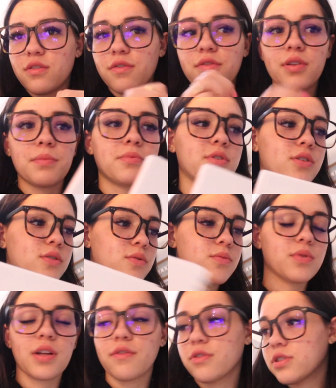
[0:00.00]
flip to
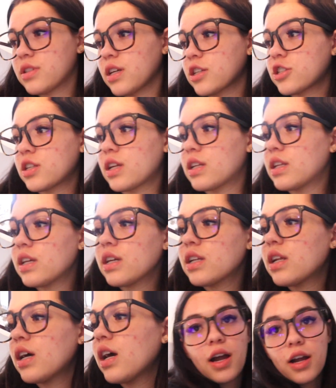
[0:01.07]
whatever section I need.